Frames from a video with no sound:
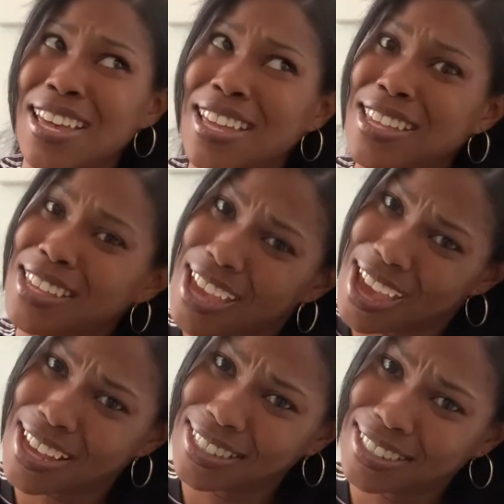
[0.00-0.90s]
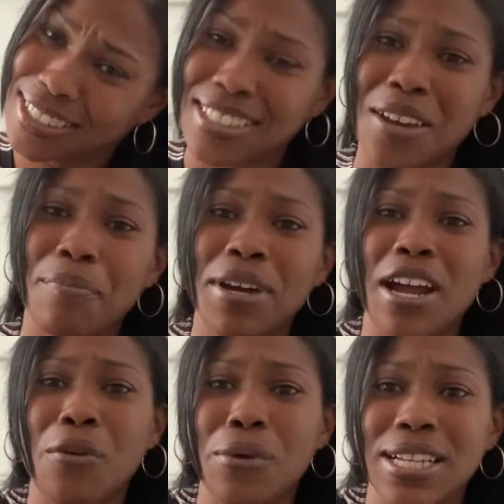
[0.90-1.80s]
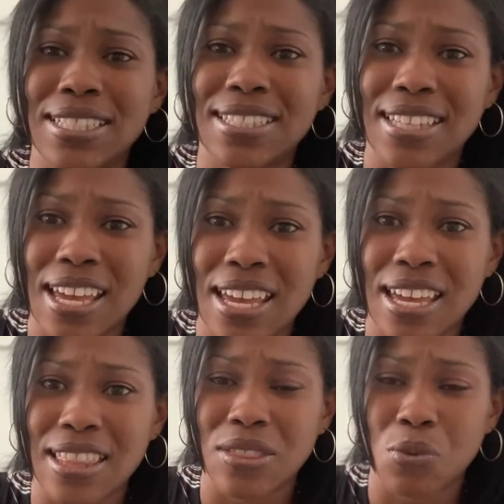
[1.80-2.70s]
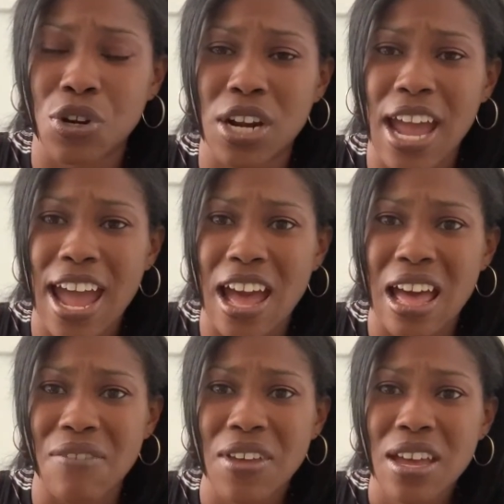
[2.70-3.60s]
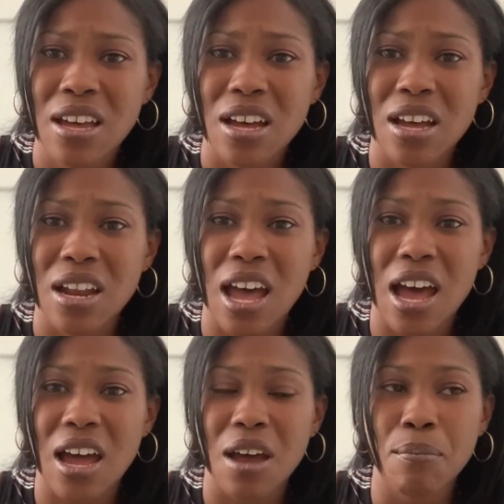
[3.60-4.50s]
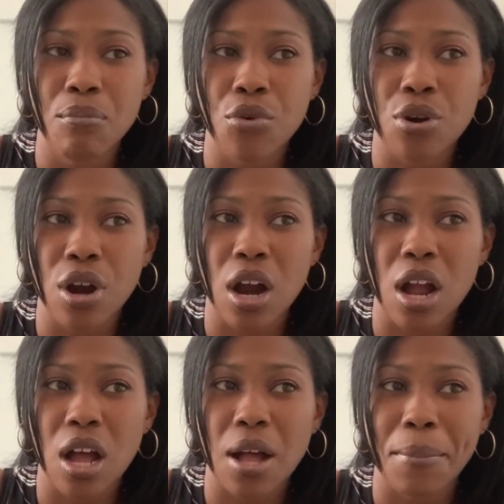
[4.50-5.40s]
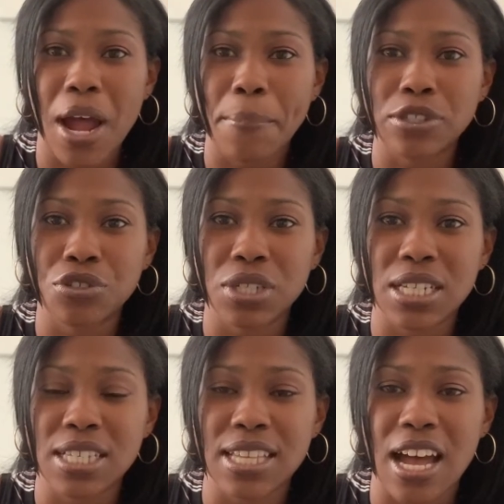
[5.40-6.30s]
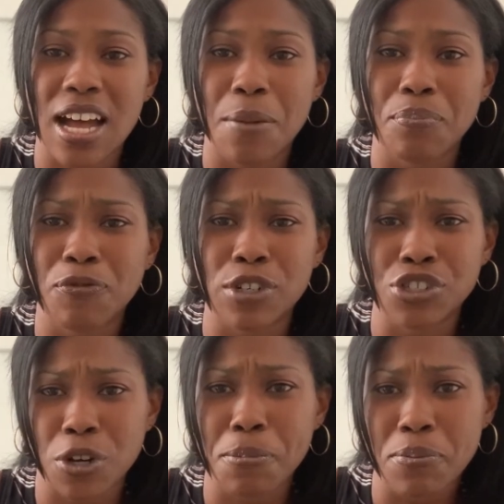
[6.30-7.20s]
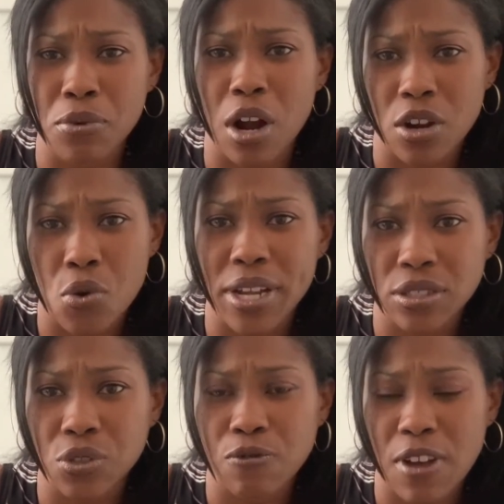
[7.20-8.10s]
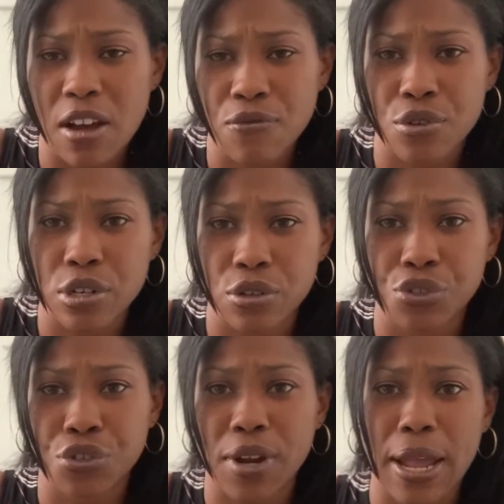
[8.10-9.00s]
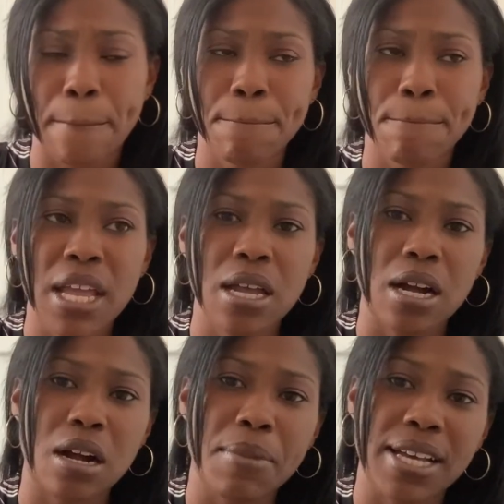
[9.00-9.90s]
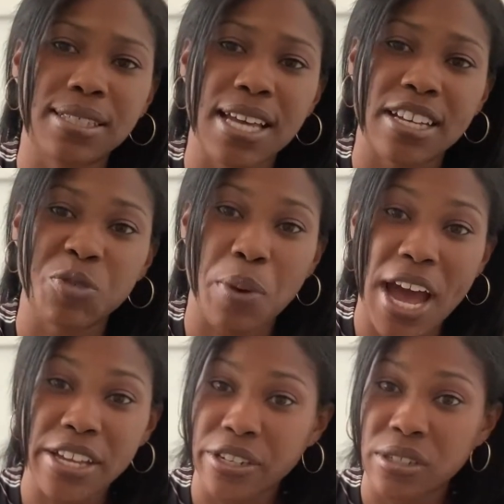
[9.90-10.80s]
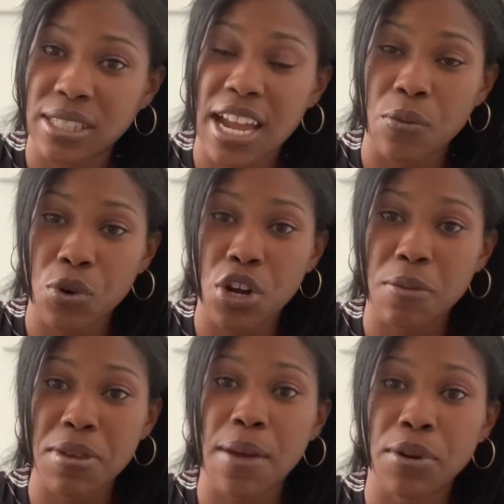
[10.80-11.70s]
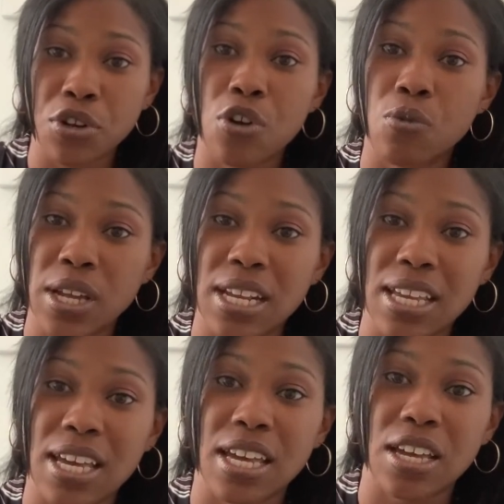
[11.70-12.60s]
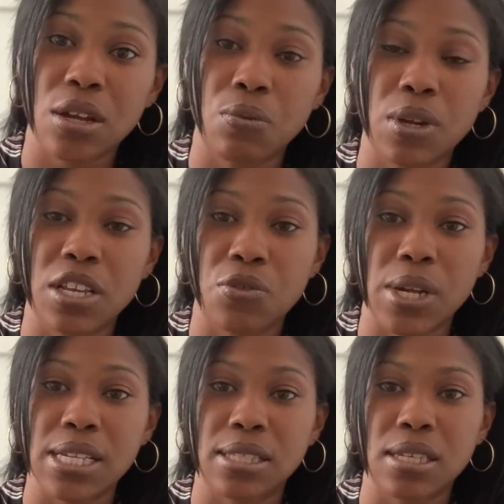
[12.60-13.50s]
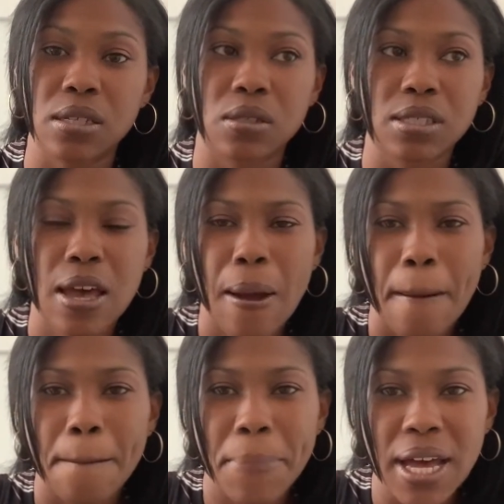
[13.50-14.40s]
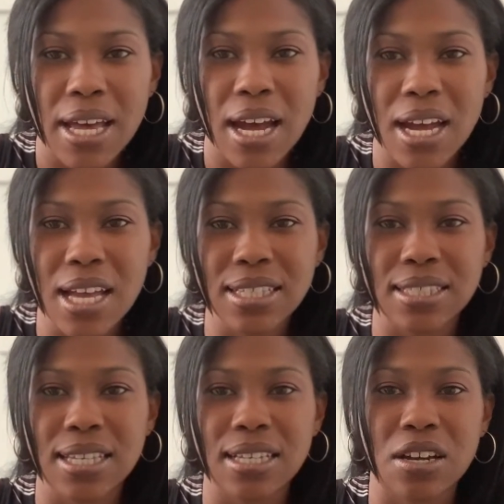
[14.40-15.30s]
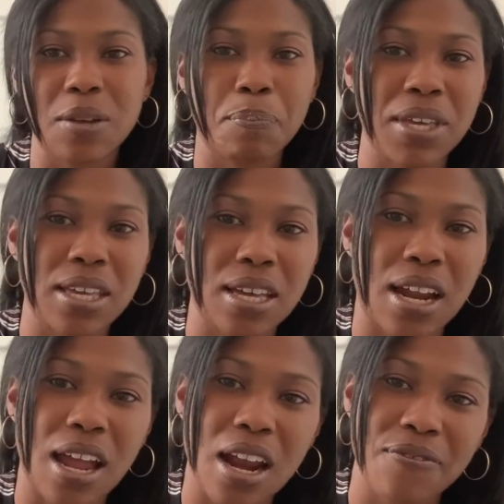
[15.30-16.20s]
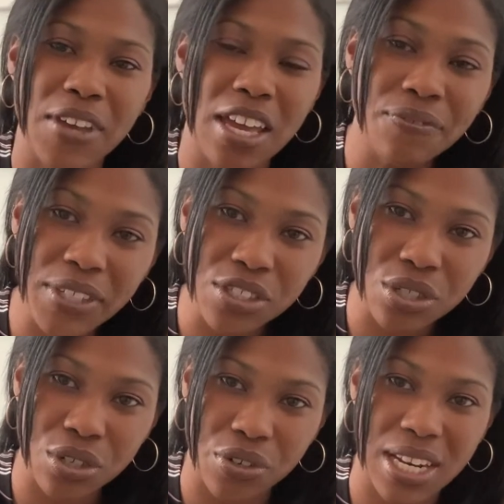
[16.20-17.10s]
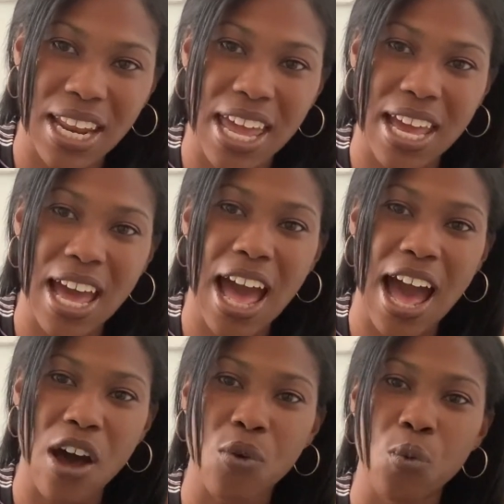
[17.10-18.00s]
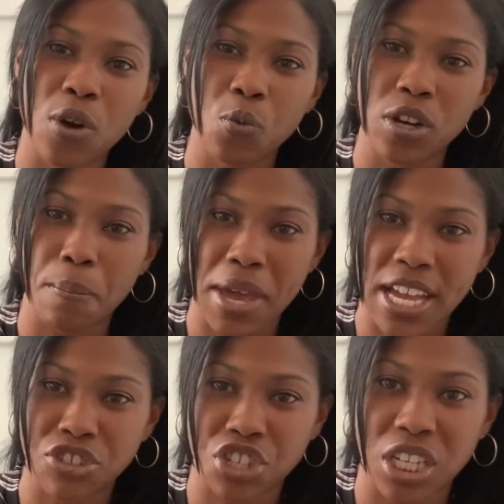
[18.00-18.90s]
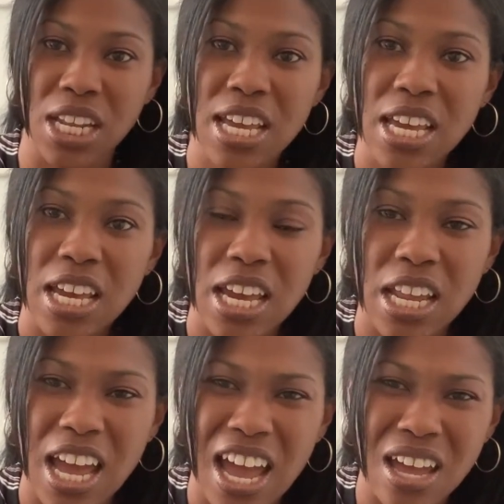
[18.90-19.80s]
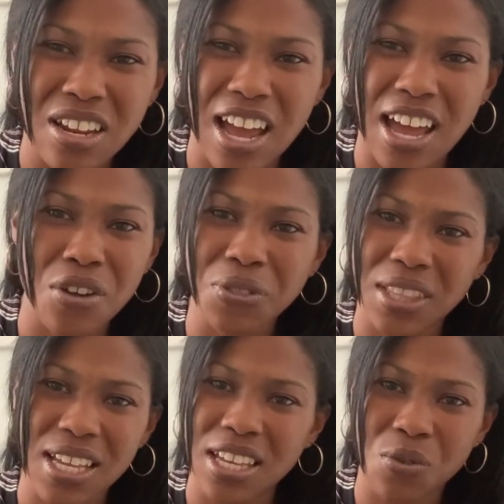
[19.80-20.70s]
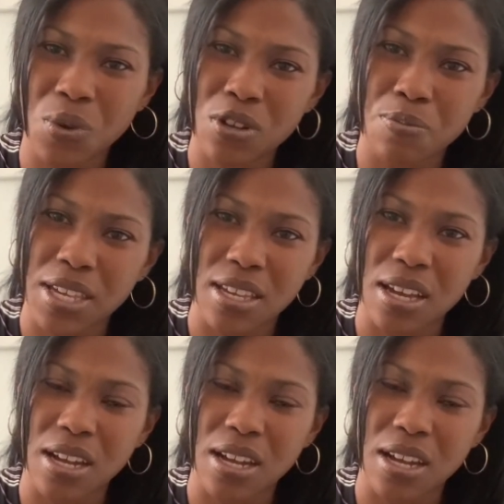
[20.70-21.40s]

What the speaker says: yes, but I wouldn't say we're going to have a lot more opportunities. For sure, people are going to file foreclosure, right? As cash buyers, yeah, we're going to be able to go in and get really great deals. But is it going to be a lot of inventory like how one would imagine? And I don't think it will be.